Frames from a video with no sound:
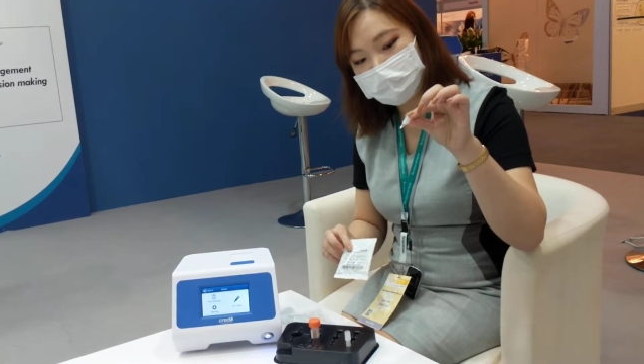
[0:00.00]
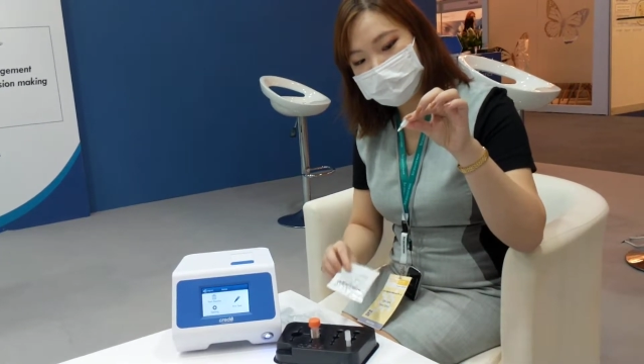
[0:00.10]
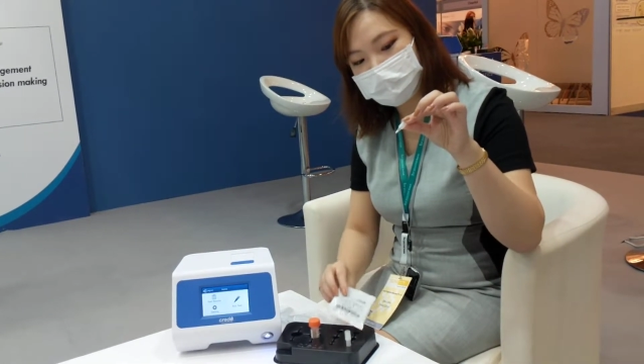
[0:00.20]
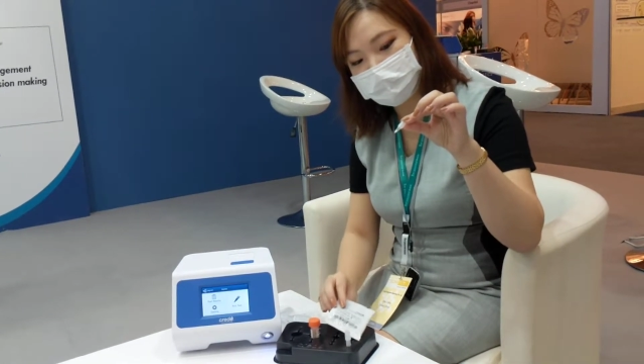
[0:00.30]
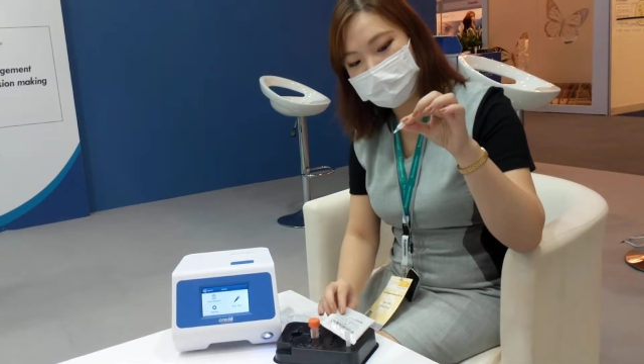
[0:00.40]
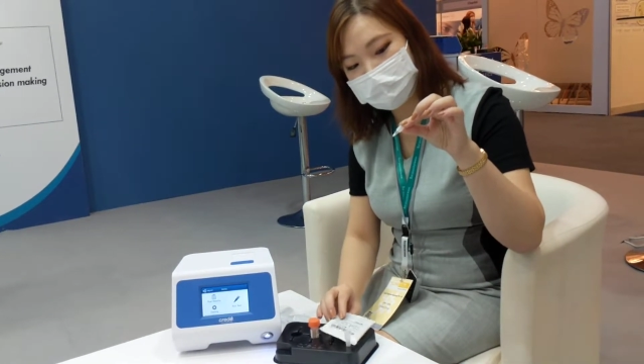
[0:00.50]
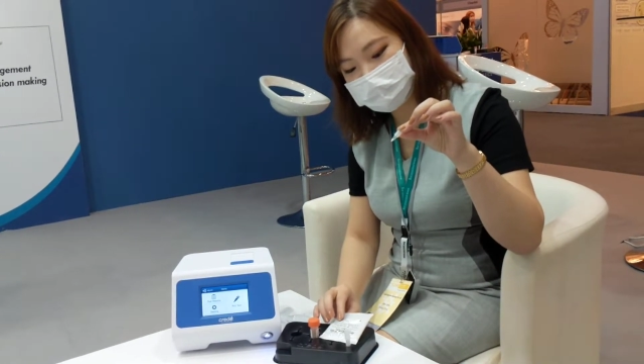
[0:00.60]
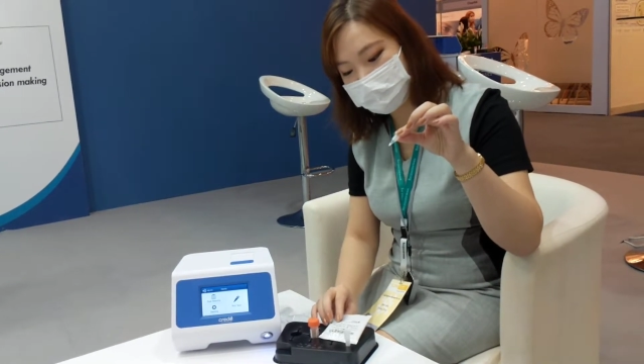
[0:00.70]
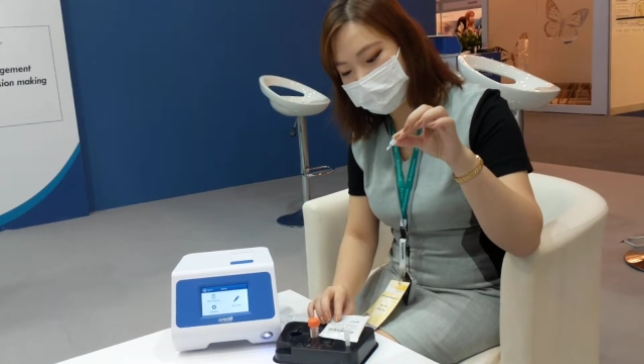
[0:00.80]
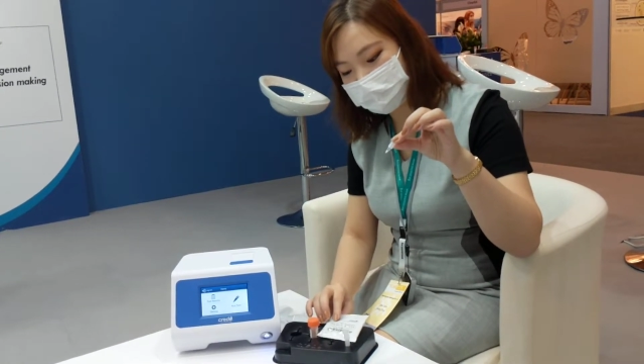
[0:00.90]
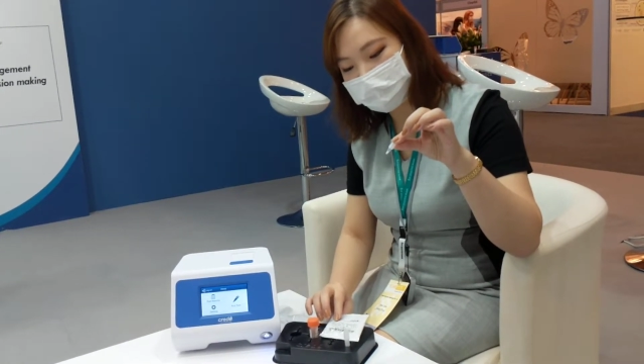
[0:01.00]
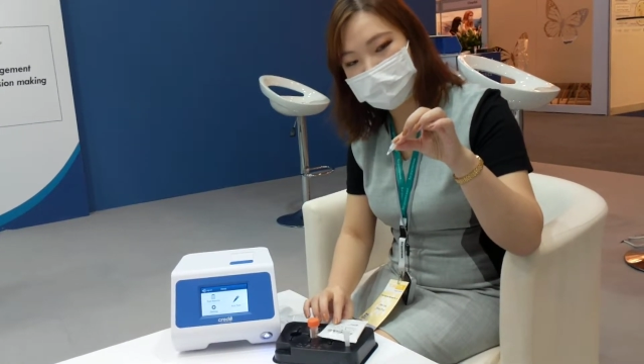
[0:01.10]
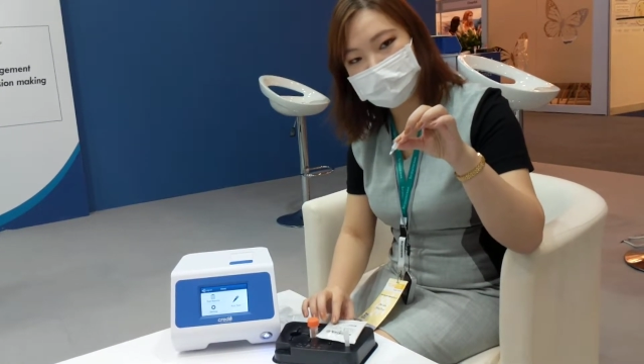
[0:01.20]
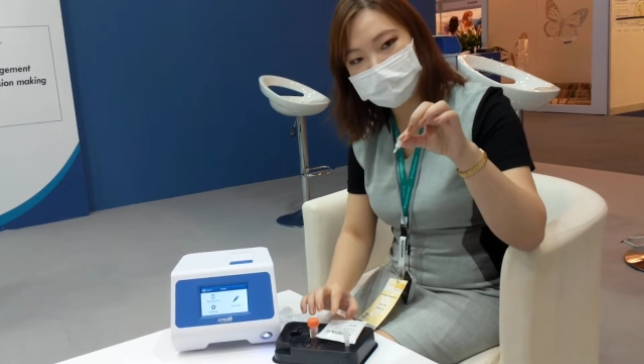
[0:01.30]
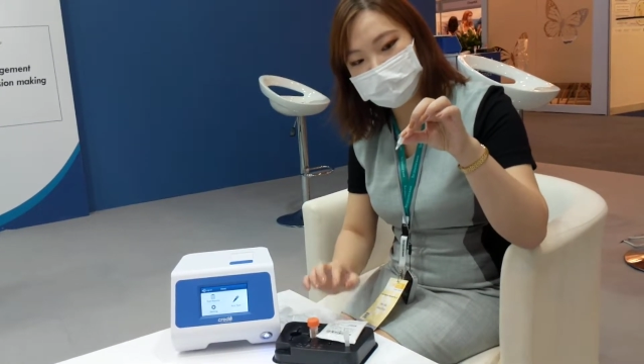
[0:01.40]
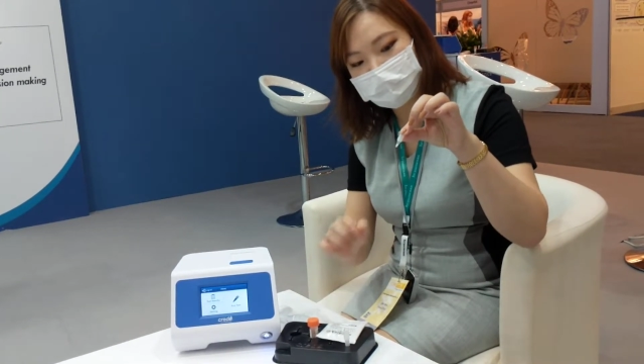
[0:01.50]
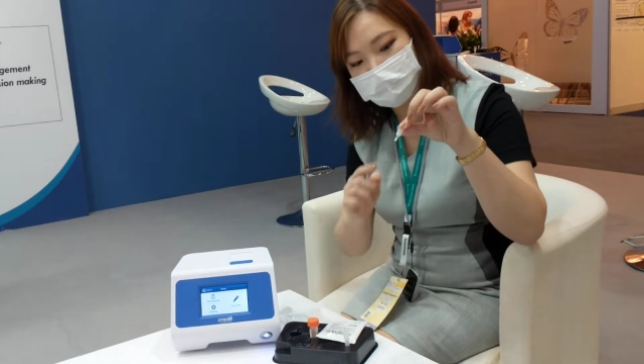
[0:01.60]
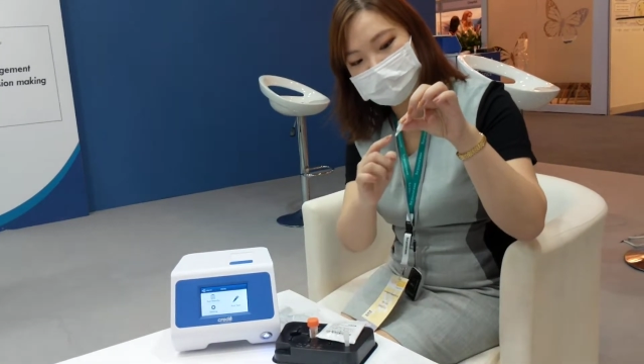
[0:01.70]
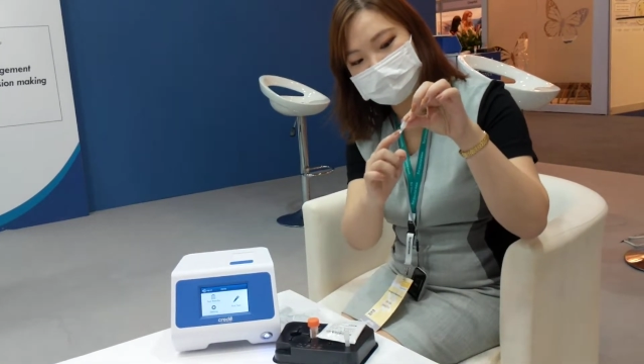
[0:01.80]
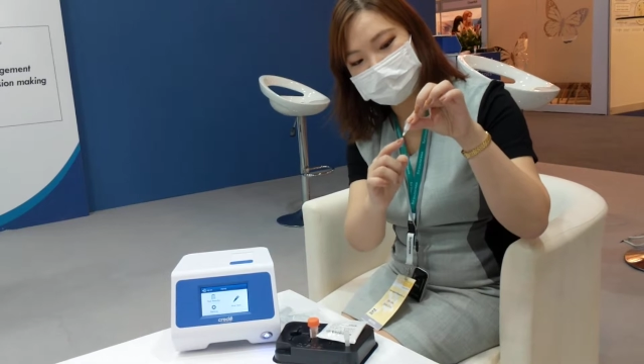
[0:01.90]
So you can see a lyophilized for
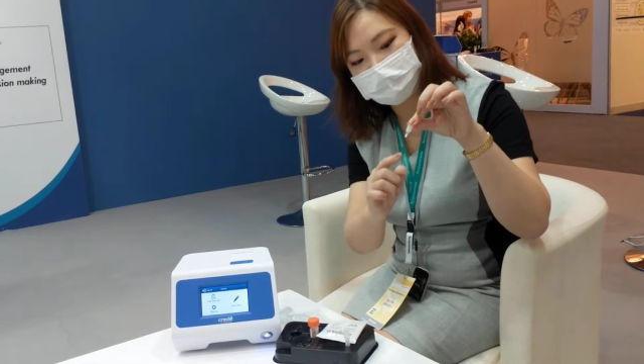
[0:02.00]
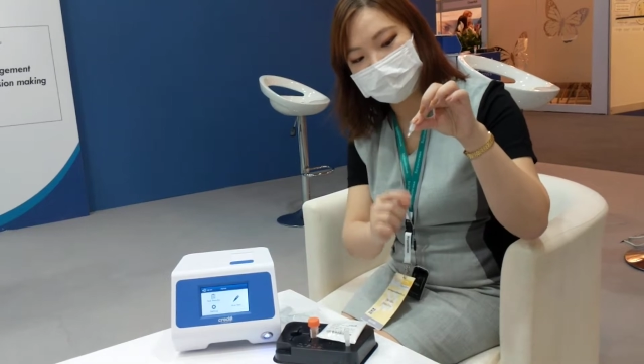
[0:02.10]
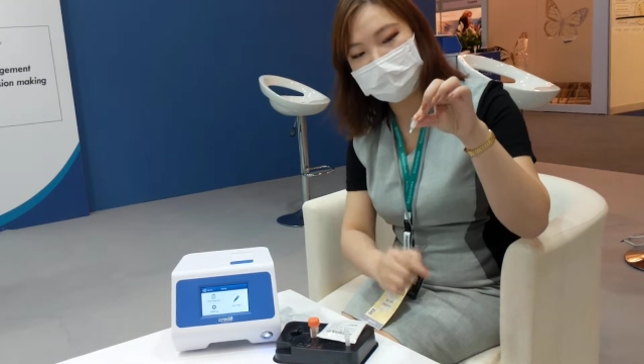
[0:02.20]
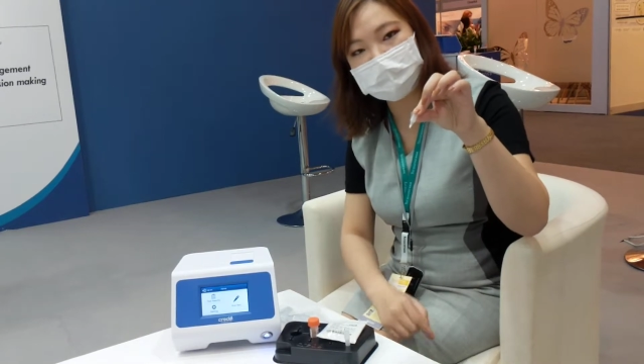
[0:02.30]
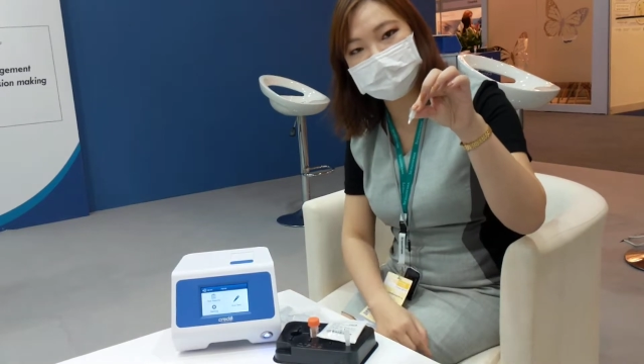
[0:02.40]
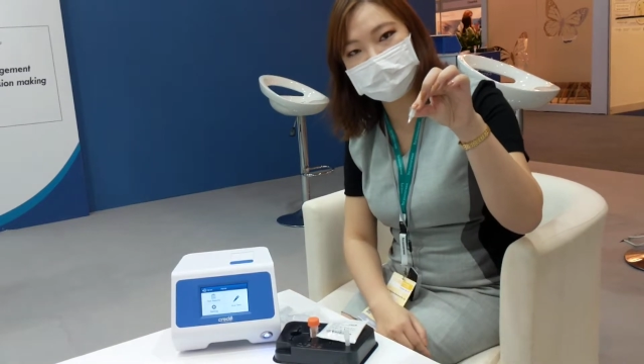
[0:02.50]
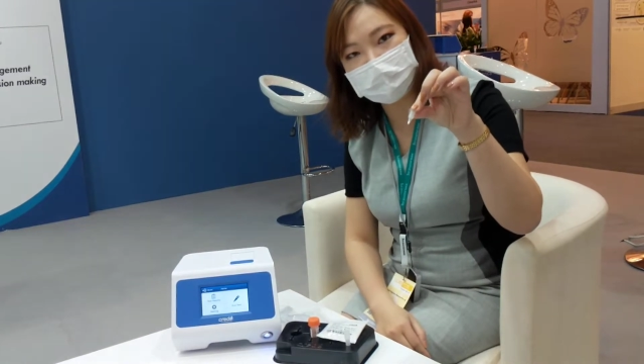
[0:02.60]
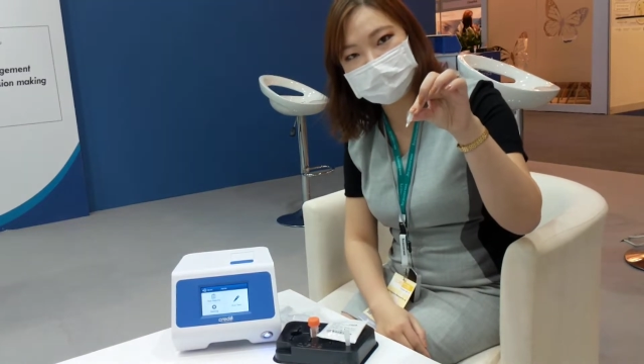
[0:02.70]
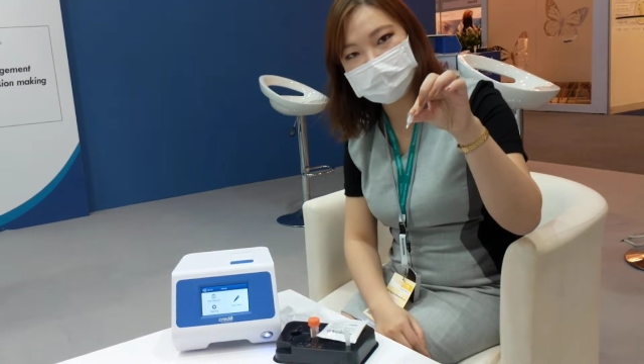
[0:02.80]
life uh, reagent mix.